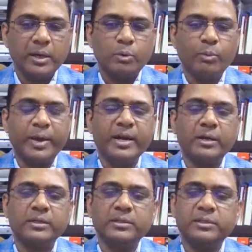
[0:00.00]
When
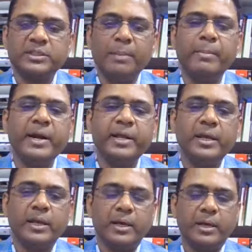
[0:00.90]
somebody
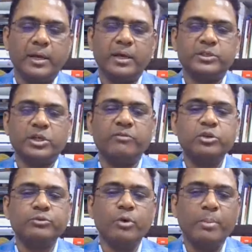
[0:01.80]

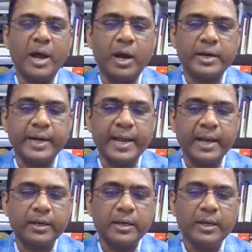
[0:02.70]
suffers from a heart
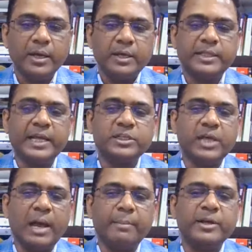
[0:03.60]
attack, there is
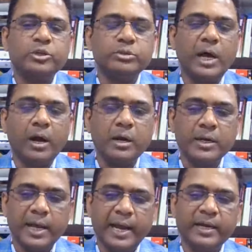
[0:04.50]
damage to the heart,
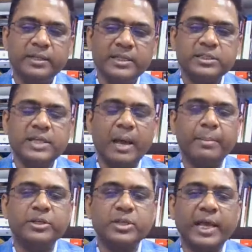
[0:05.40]
and this
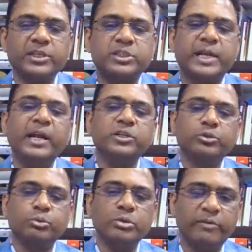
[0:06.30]
damage extends
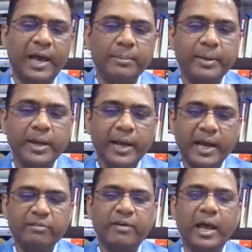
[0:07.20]
to the valve,
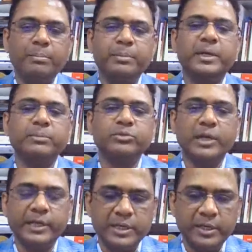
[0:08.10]
and valve becomes
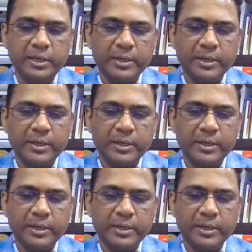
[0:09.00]
leaky.